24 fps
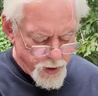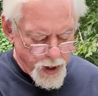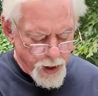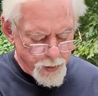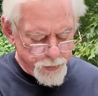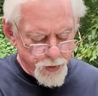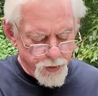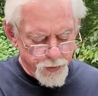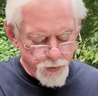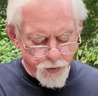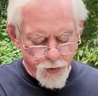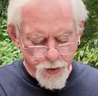
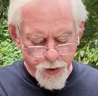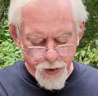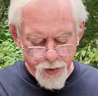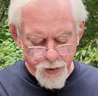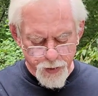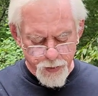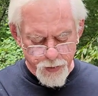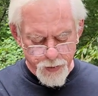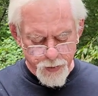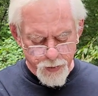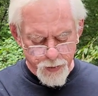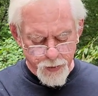top and
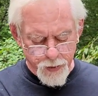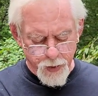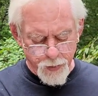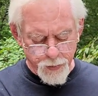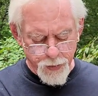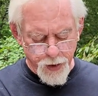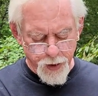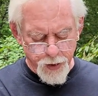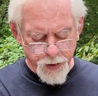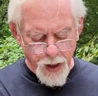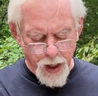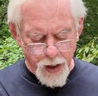rear,
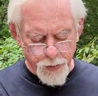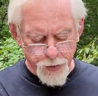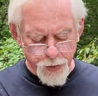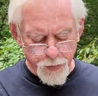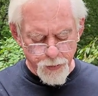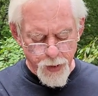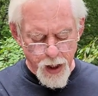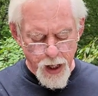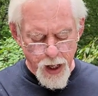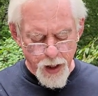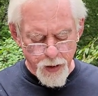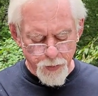top
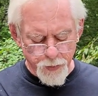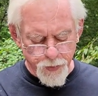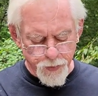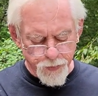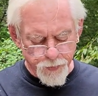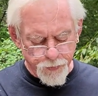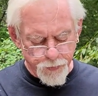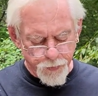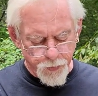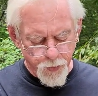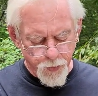and bottom